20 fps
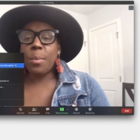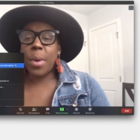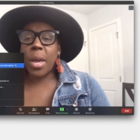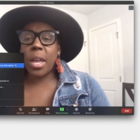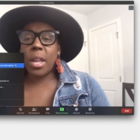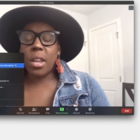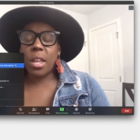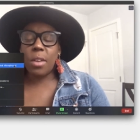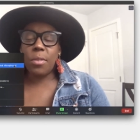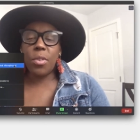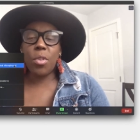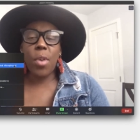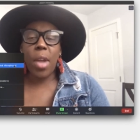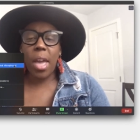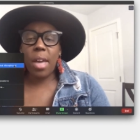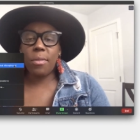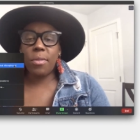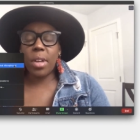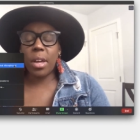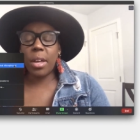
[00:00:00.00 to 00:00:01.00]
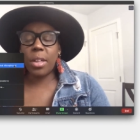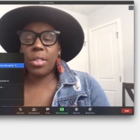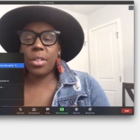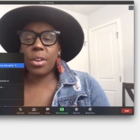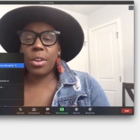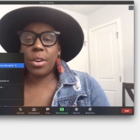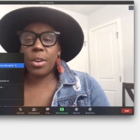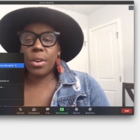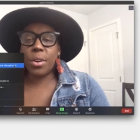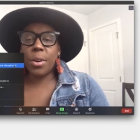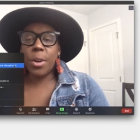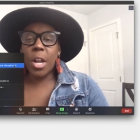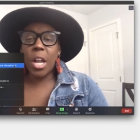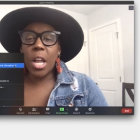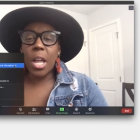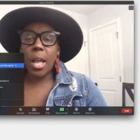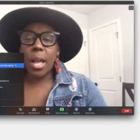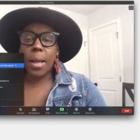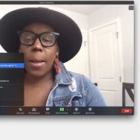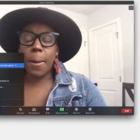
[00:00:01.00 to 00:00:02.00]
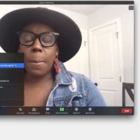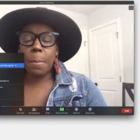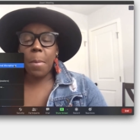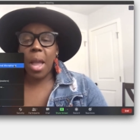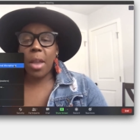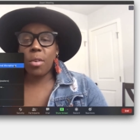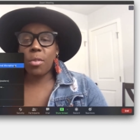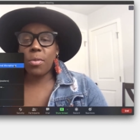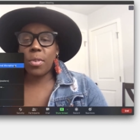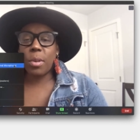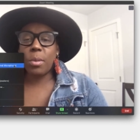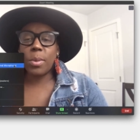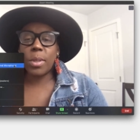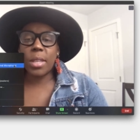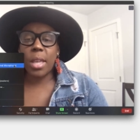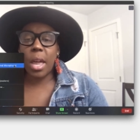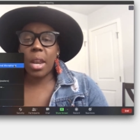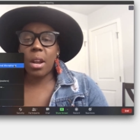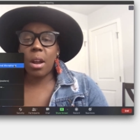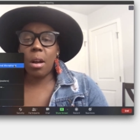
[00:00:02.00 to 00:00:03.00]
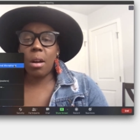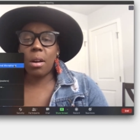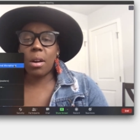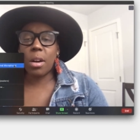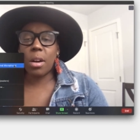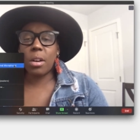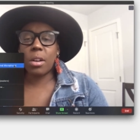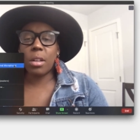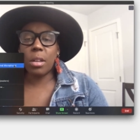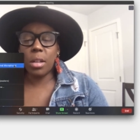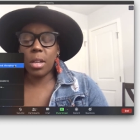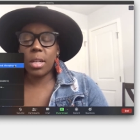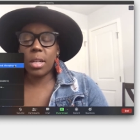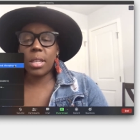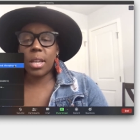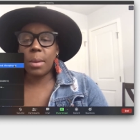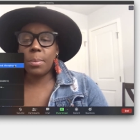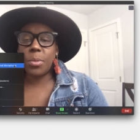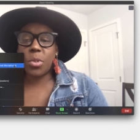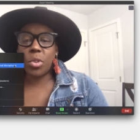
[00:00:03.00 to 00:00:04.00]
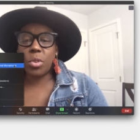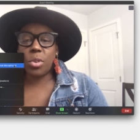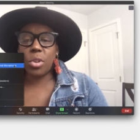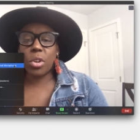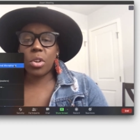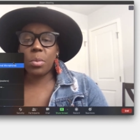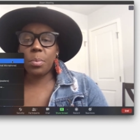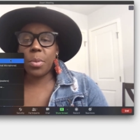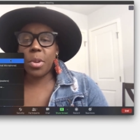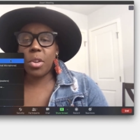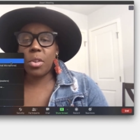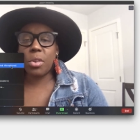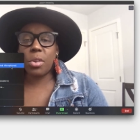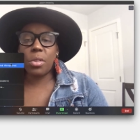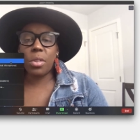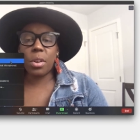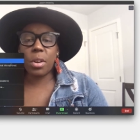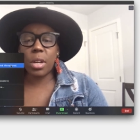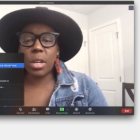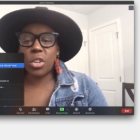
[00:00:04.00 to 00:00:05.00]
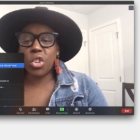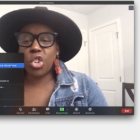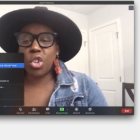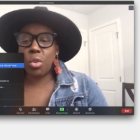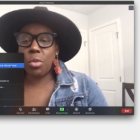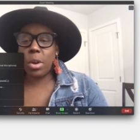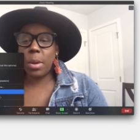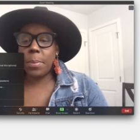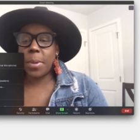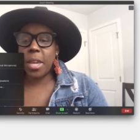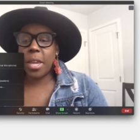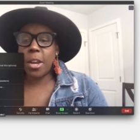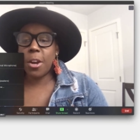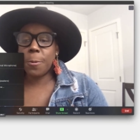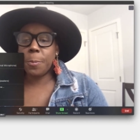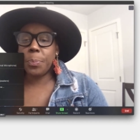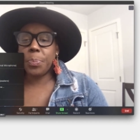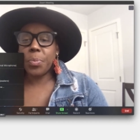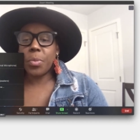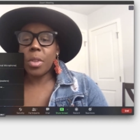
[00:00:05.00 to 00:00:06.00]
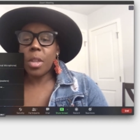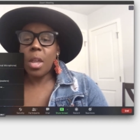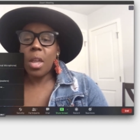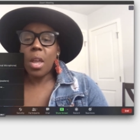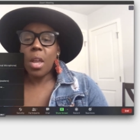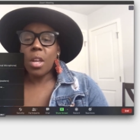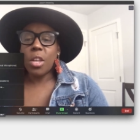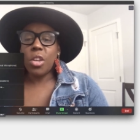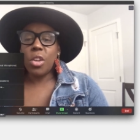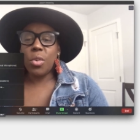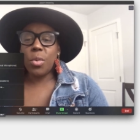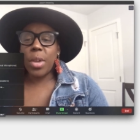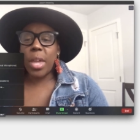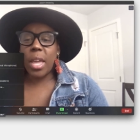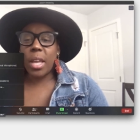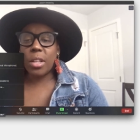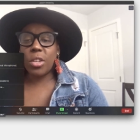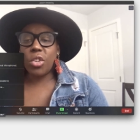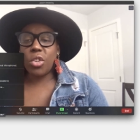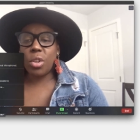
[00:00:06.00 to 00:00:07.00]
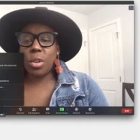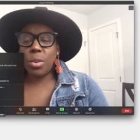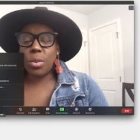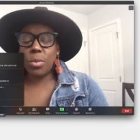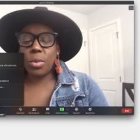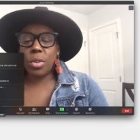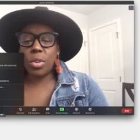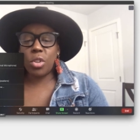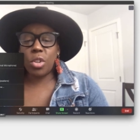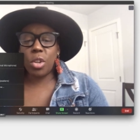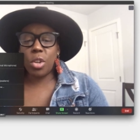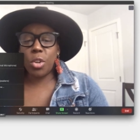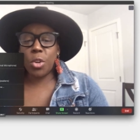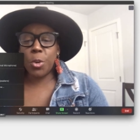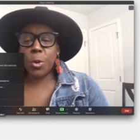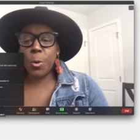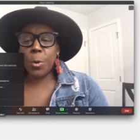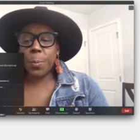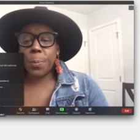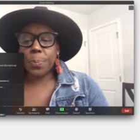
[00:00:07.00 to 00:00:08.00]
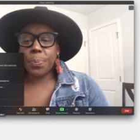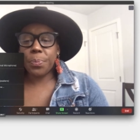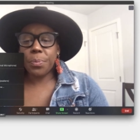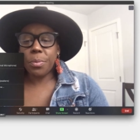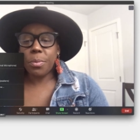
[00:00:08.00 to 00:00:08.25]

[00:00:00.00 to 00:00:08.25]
but if you have other um, microphones that are hooked up to your computer, they're going to show up here. You can choose to